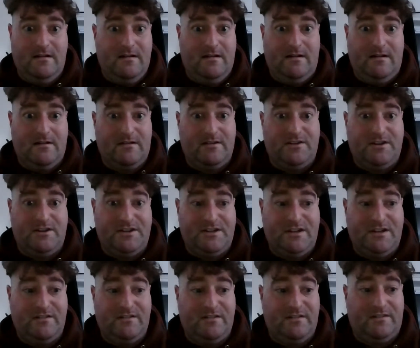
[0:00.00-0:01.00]
I could just
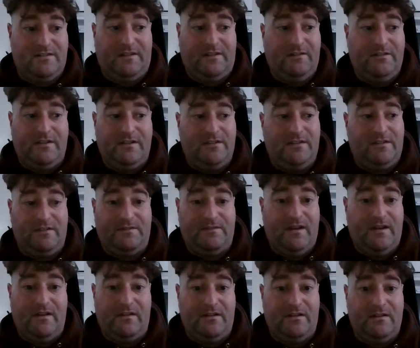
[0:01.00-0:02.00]
still use the
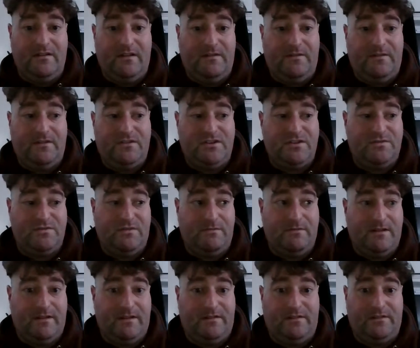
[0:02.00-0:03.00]
phone if you just
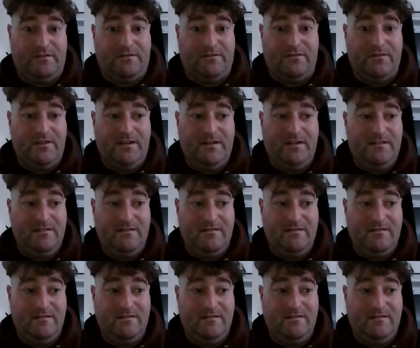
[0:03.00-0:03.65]
replace the screen.